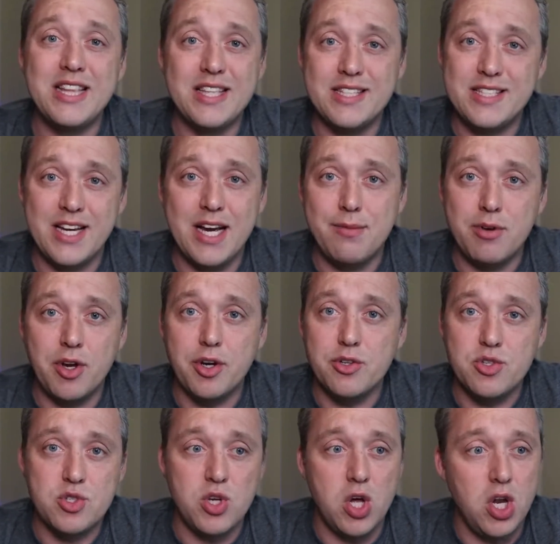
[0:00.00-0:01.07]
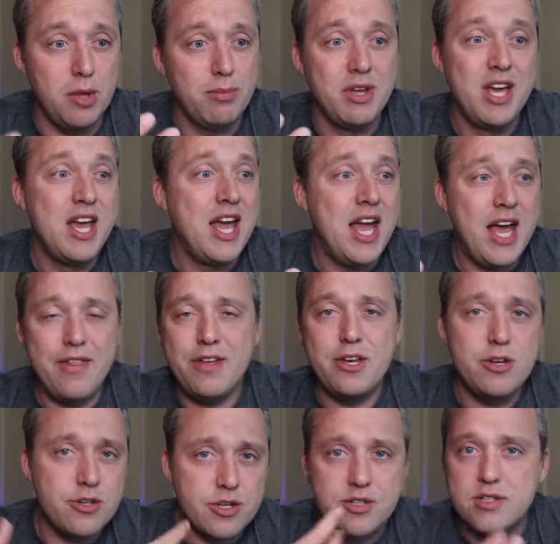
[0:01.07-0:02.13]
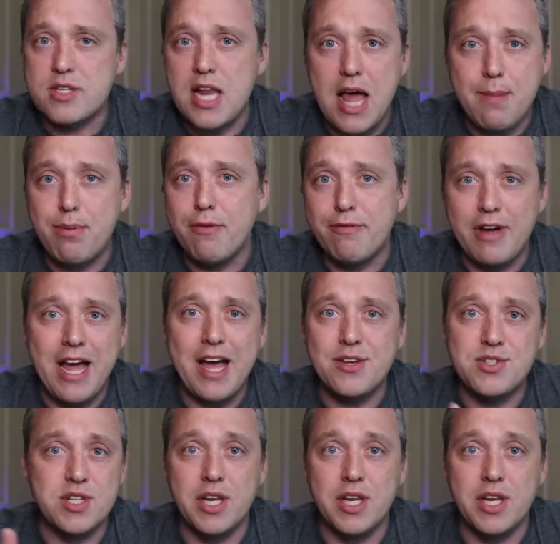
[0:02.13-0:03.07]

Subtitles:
the time to uninstall them, and then you just slap Avast